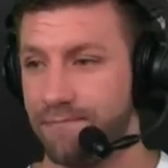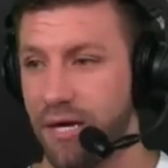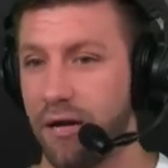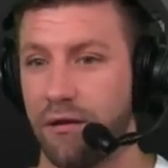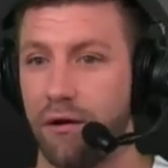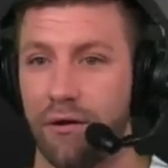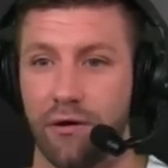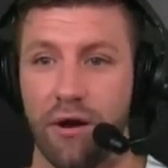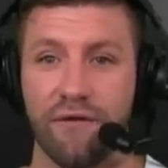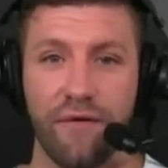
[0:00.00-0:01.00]
I don't know, a
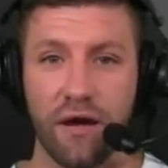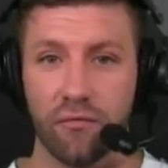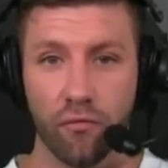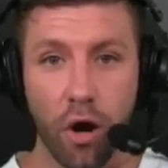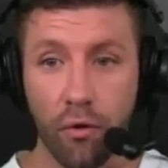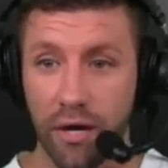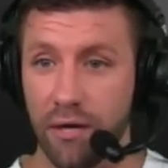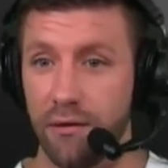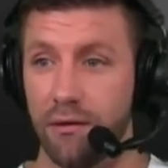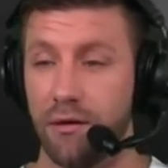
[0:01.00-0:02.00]
Greg Van
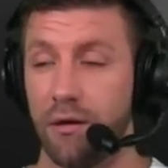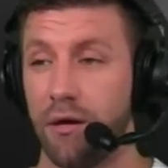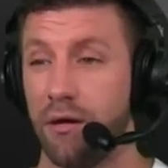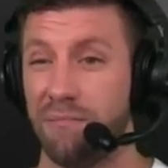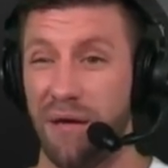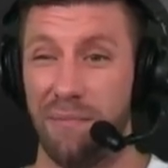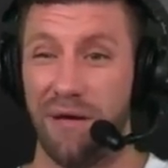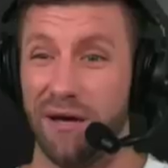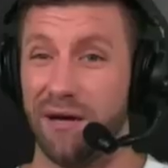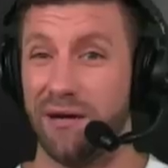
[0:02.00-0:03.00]
Roten,
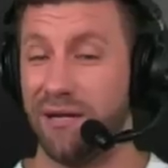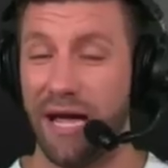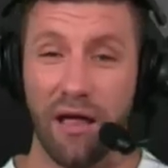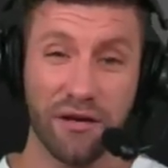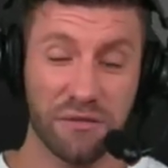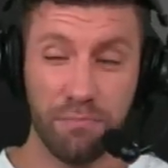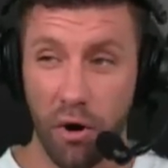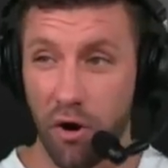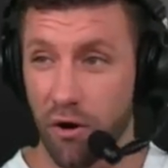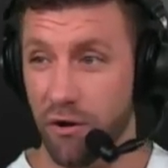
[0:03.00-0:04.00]
maybe a, uh, an Alex
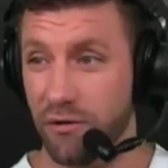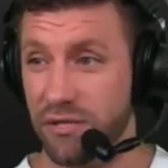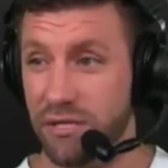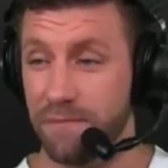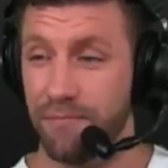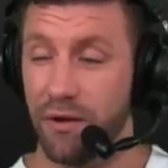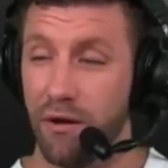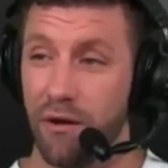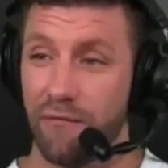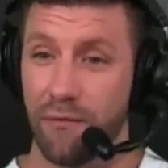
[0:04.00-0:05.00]
Bars,
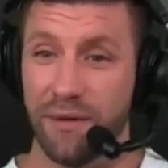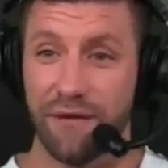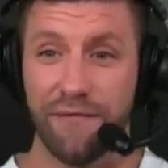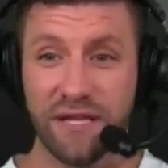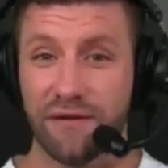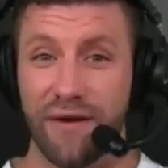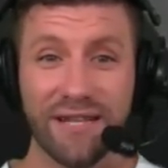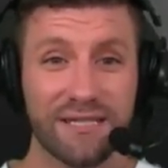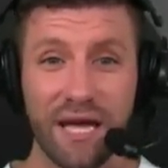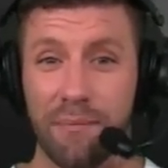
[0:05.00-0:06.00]
from a defensive
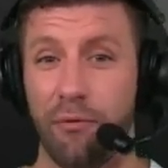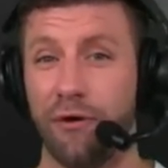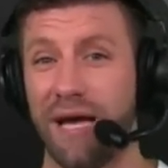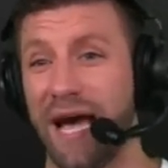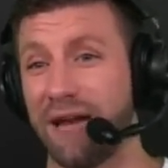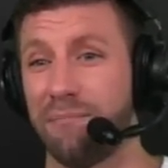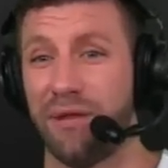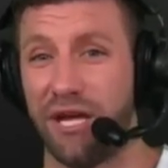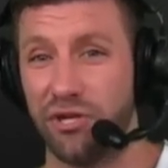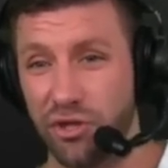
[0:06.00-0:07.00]
end standpoint, Adam
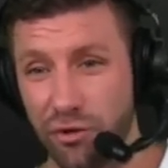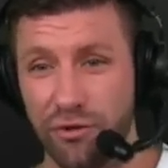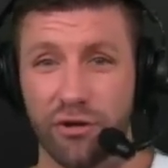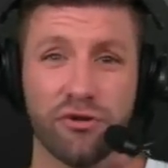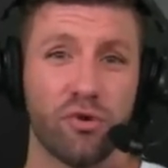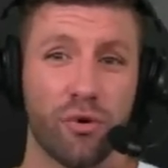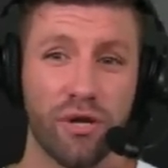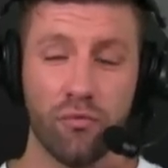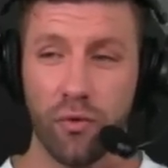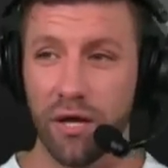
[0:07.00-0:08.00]
Plant Jr.,
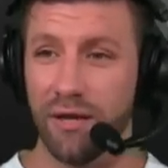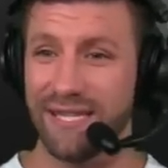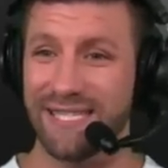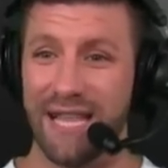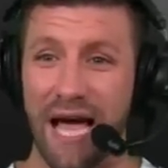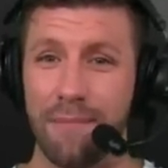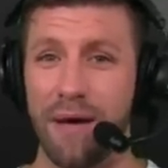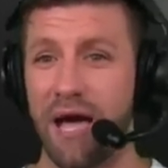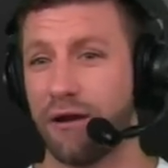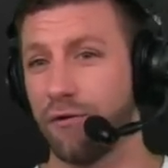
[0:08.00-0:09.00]
Jordan Willis,
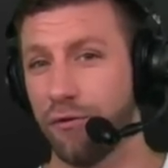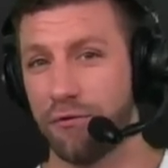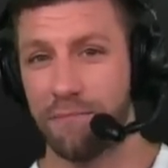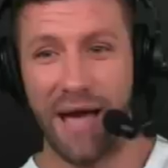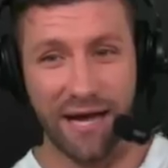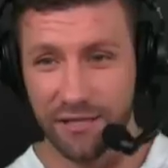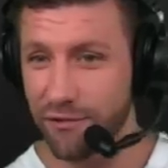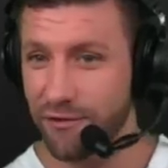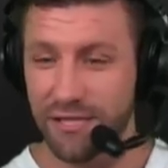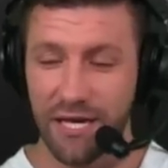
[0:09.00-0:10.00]
linebacker Luke
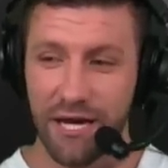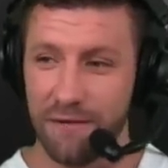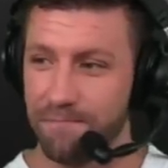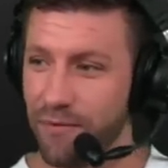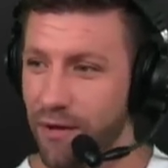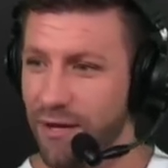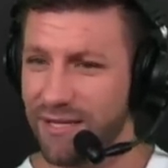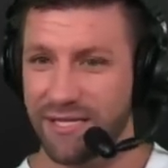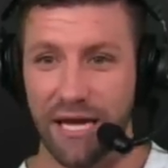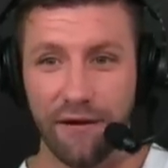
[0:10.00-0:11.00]
Masterson,
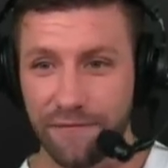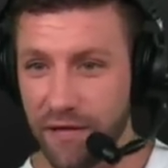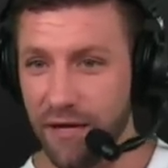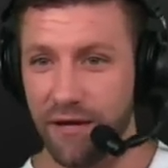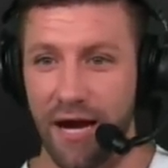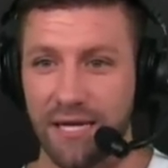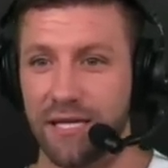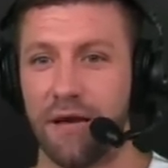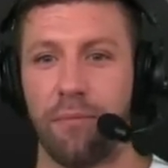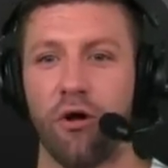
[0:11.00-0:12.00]
safety
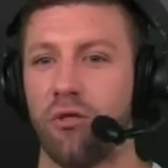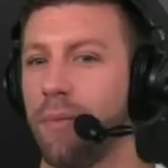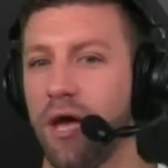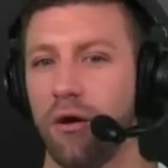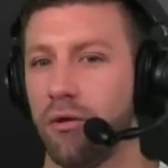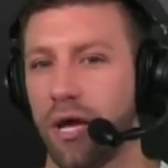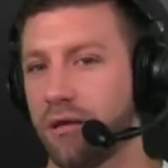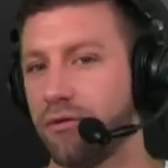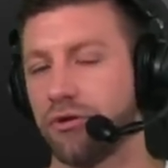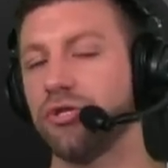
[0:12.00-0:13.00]
Isaiah Pola-Mao.
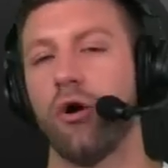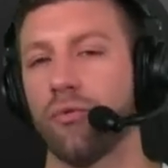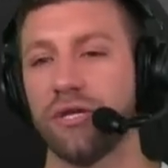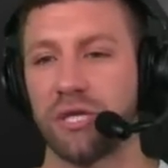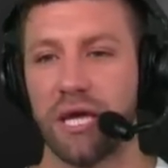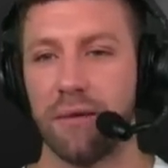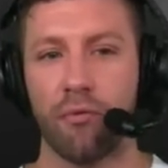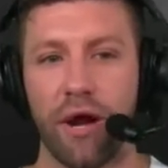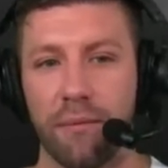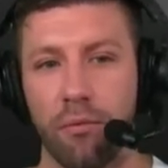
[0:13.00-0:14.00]
Like, there's no reason to keep
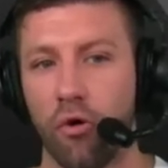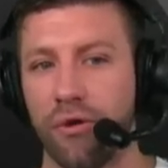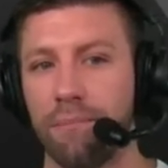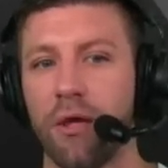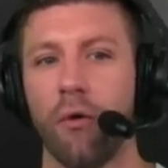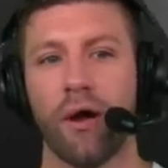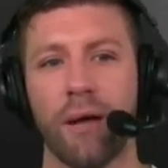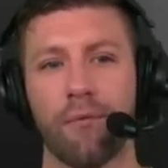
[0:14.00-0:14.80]
Brandon Bolden. What up,